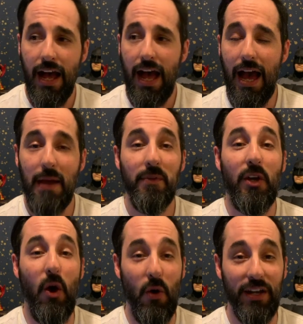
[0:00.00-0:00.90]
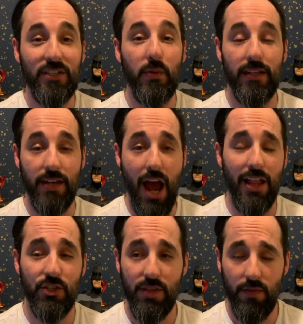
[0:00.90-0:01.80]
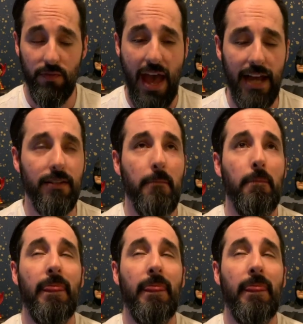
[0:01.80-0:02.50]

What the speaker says: I'm going to acknowledge the fact